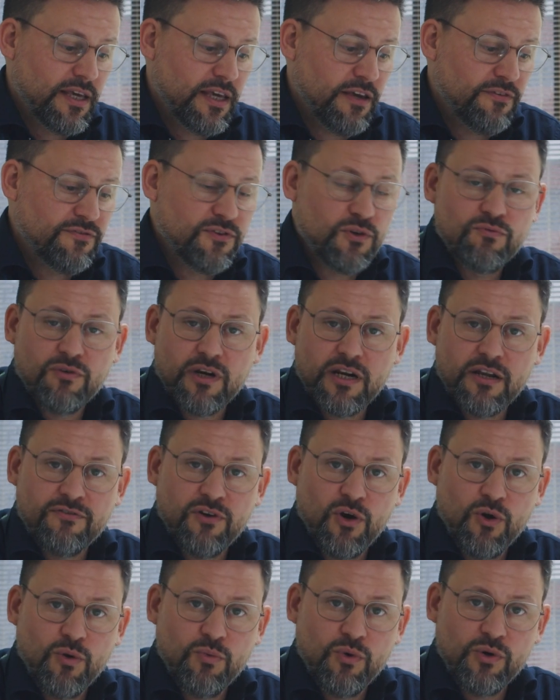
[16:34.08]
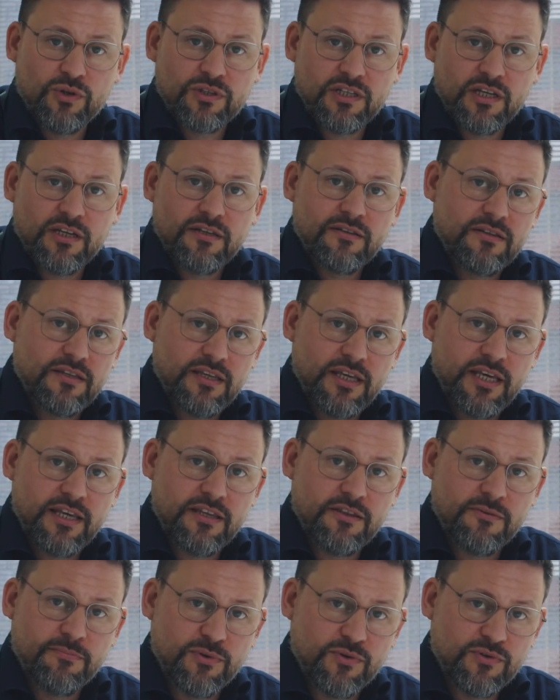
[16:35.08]
if you run out of hot water,
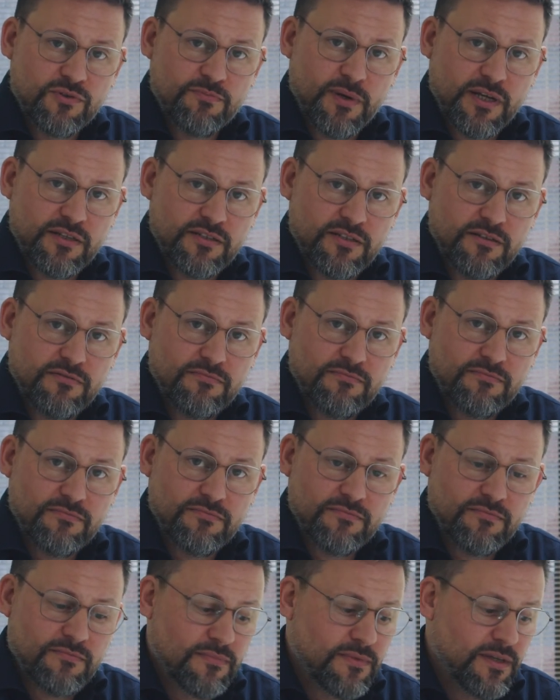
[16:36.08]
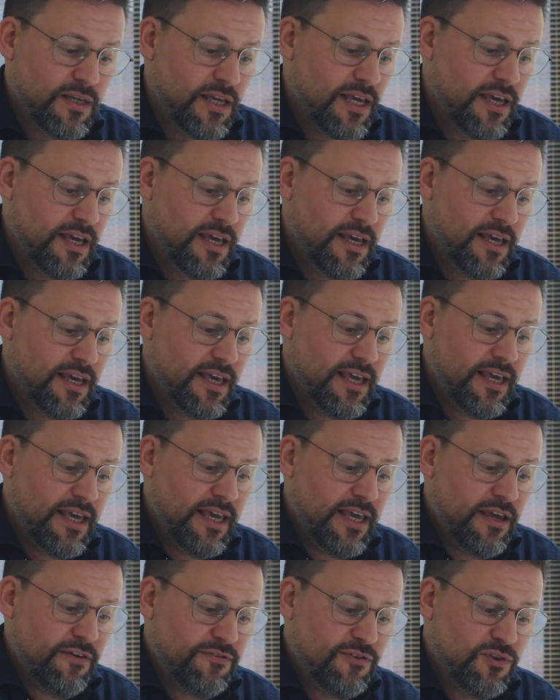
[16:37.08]
hit the boost button.
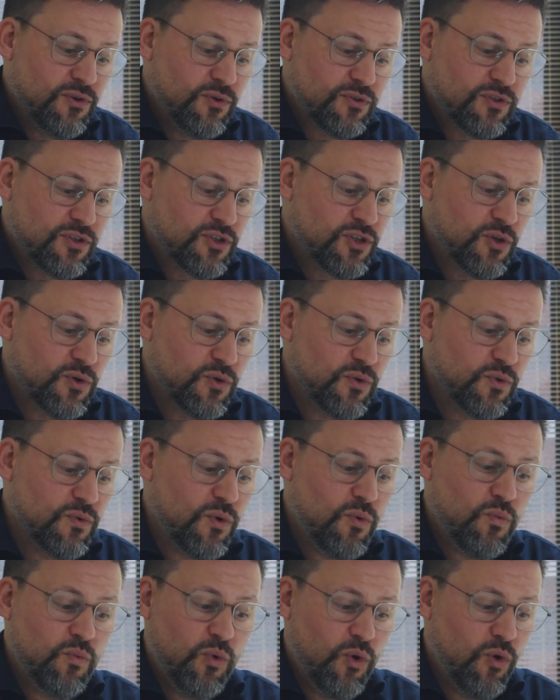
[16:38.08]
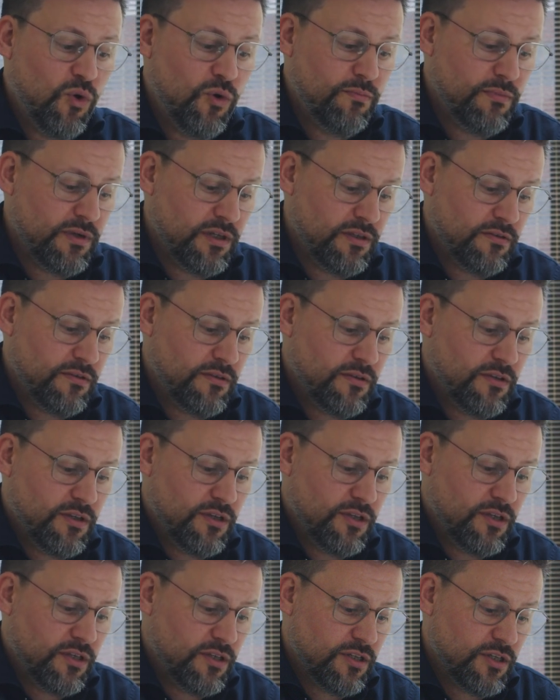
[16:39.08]
If you're too warm,
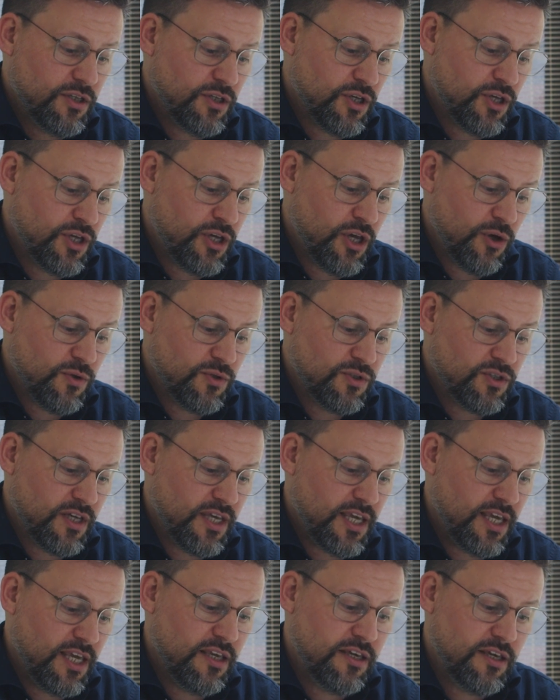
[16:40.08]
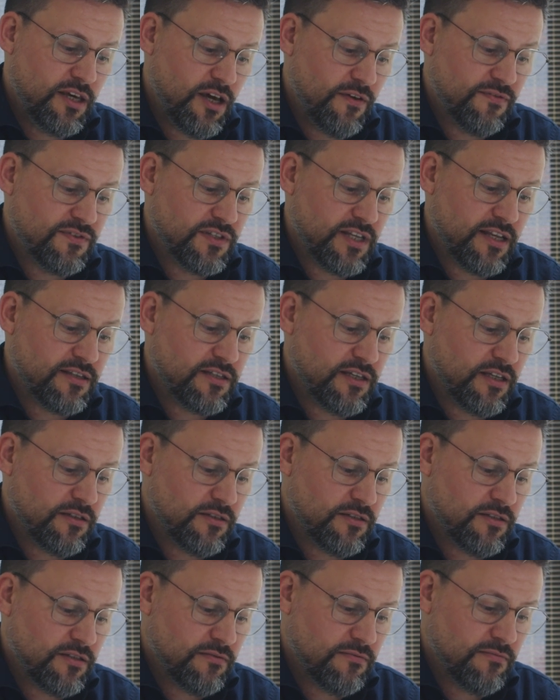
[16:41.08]
go to heat curve
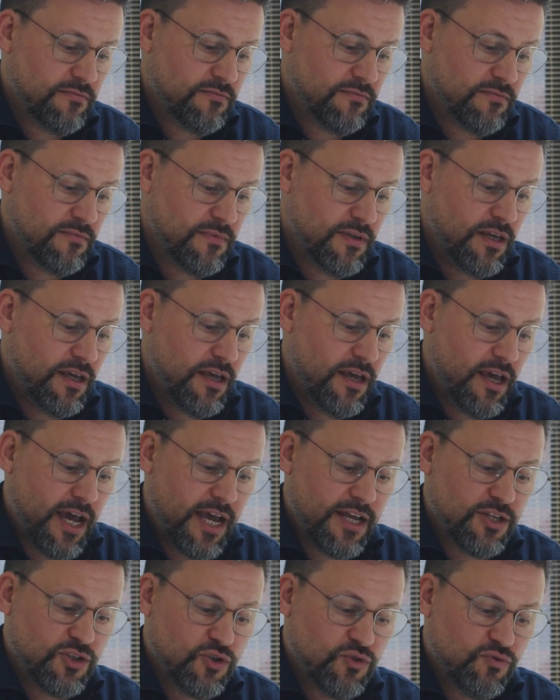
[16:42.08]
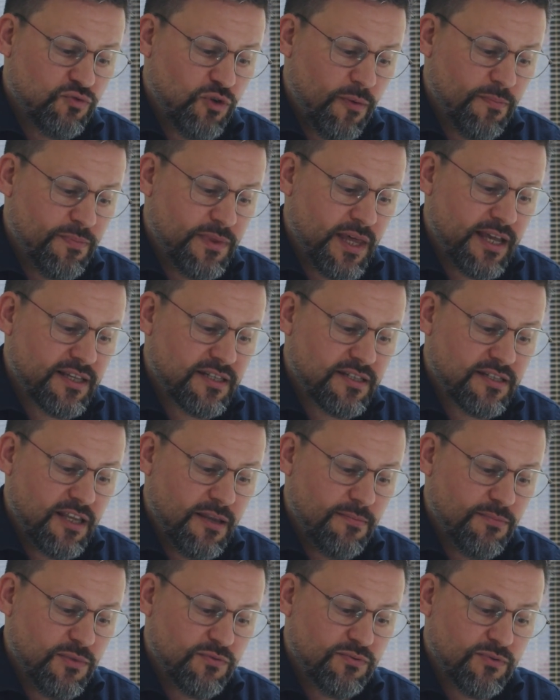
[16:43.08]
settings and drop that
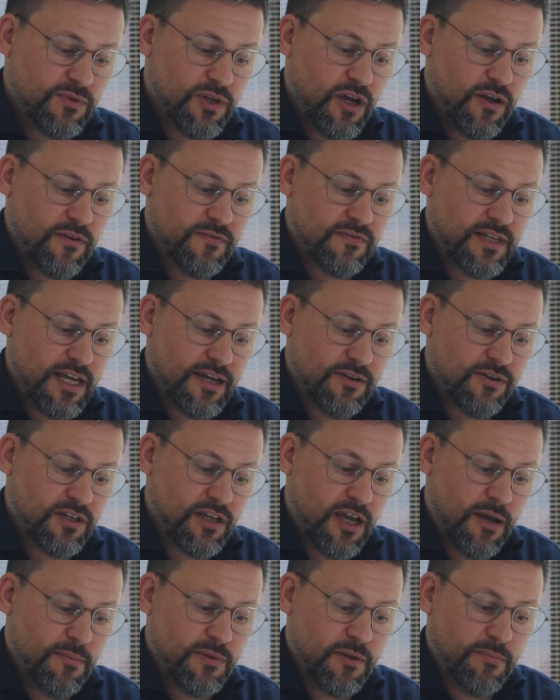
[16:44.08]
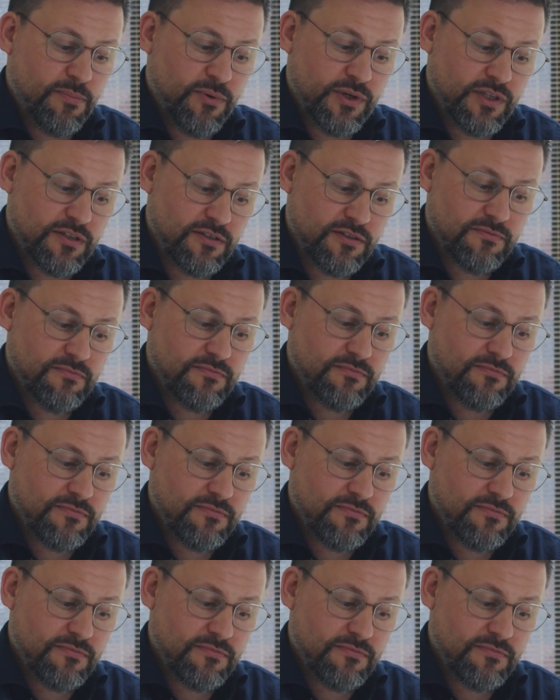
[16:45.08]
steepness curve down a couple of points.